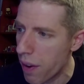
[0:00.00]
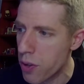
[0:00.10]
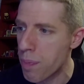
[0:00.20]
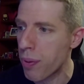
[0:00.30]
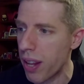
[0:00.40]

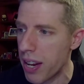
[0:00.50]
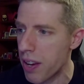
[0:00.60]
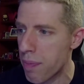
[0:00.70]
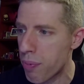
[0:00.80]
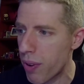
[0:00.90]
There's
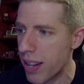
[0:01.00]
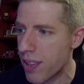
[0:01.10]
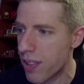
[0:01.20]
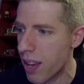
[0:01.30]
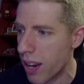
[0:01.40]
plenty of
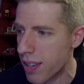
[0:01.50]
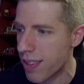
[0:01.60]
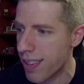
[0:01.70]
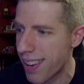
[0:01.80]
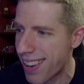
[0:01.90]

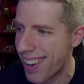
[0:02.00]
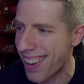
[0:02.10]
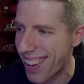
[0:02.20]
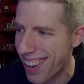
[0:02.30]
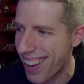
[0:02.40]
breadsticks
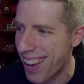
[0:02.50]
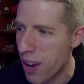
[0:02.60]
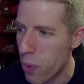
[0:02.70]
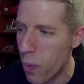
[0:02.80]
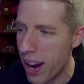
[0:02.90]

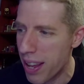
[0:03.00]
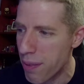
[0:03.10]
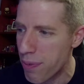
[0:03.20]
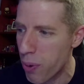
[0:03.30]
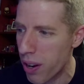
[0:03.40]

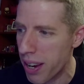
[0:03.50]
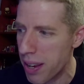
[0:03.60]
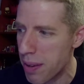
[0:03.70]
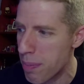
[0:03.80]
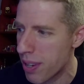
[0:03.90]
waiting for
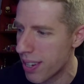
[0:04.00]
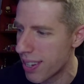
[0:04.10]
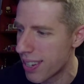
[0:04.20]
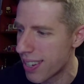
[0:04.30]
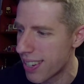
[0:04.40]
him
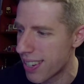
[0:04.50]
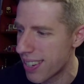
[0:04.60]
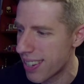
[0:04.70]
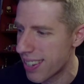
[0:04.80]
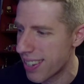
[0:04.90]

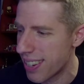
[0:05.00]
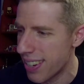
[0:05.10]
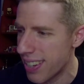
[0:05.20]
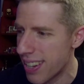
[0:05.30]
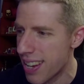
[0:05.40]

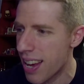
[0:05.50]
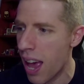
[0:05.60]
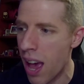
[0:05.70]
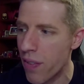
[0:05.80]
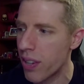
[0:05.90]
in the
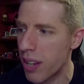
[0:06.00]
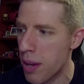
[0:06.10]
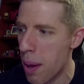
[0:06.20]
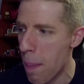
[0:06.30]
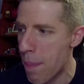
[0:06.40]

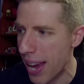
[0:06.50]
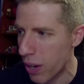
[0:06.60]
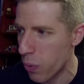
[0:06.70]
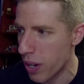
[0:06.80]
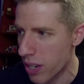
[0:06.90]
heavenly
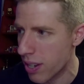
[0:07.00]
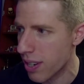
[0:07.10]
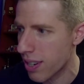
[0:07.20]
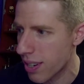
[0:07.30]
banquet.